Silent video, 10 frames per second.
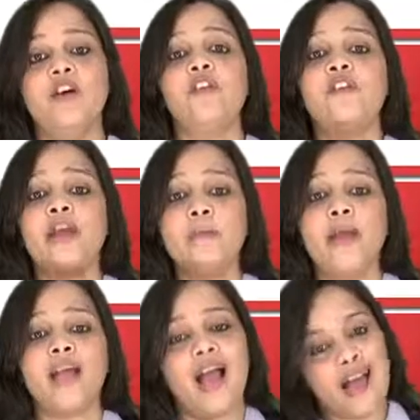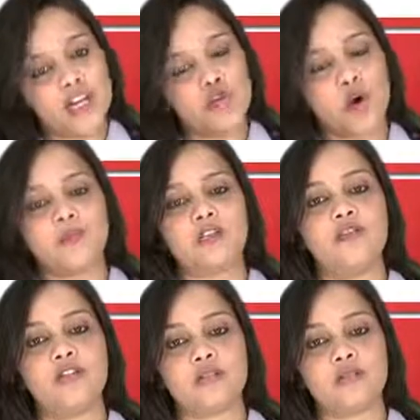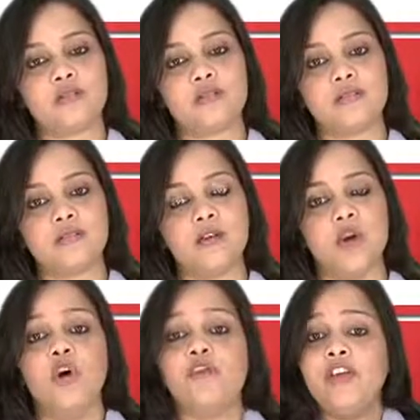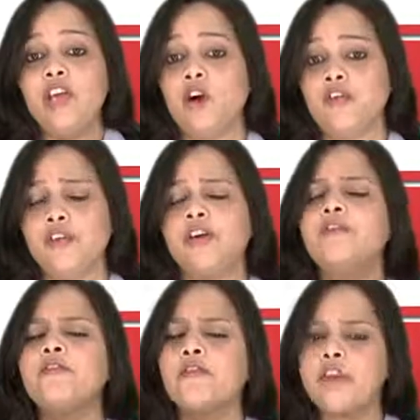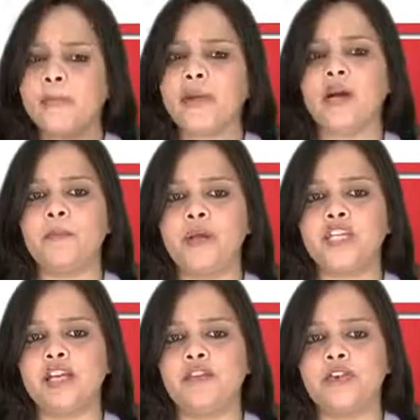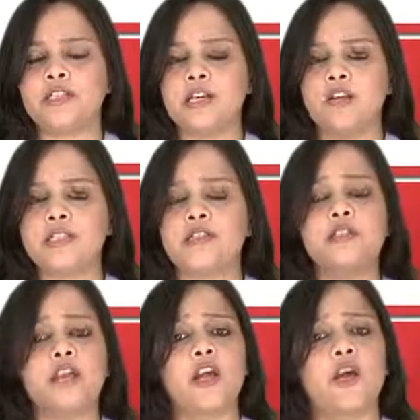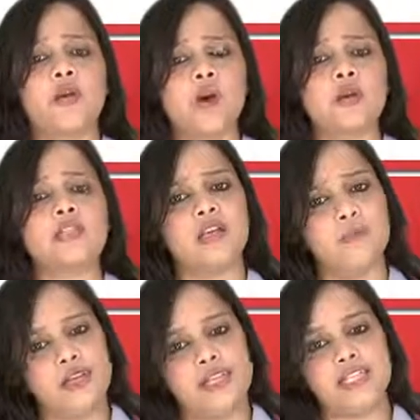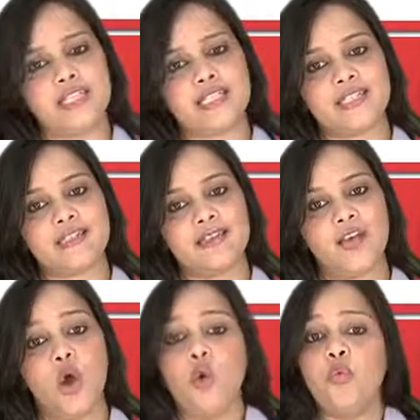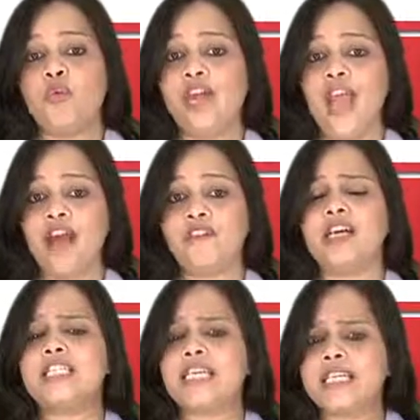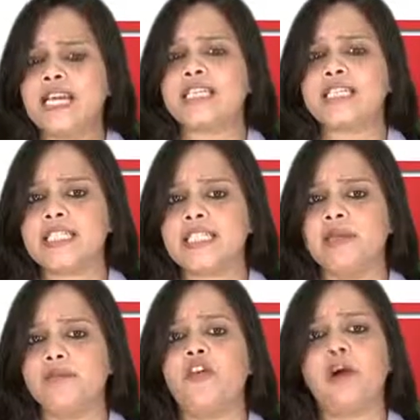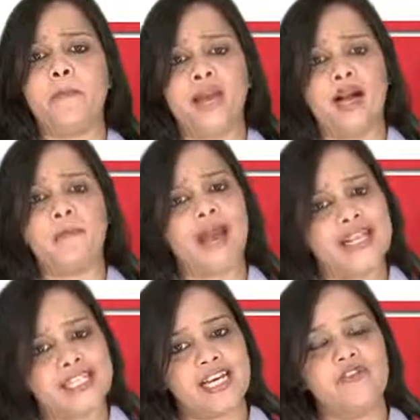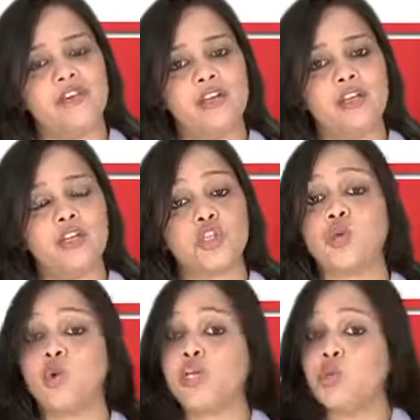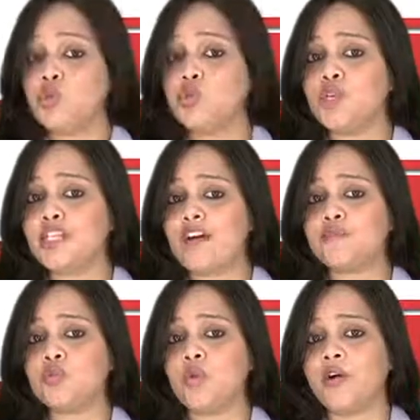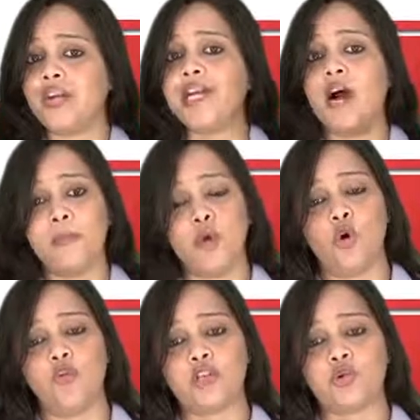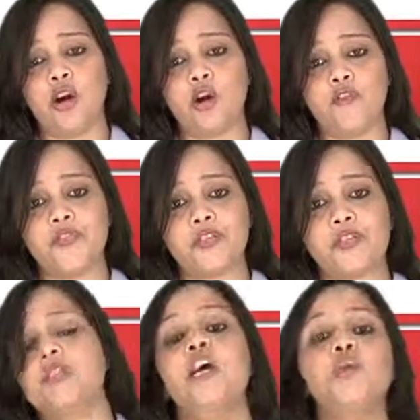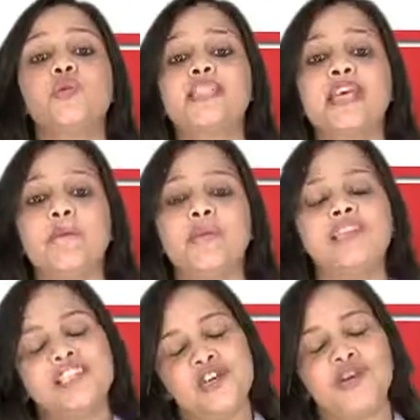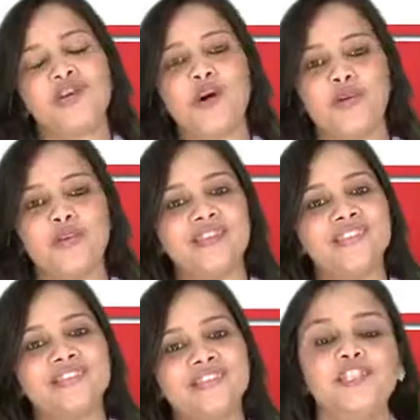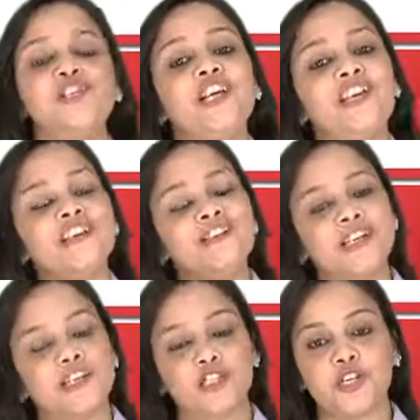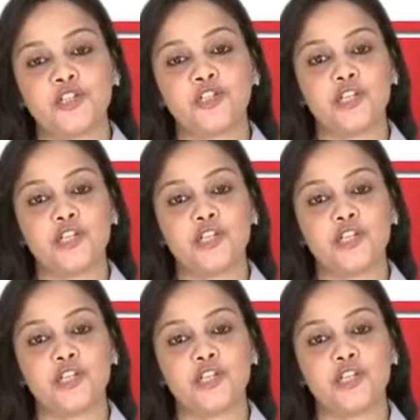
Free pick and drop services. We offer free pickup and delivery services across the Middle East. We have a dedicated team for pickup and delivery. So you don't have to worry coming over to our offices to submit your documents. Genius Attestation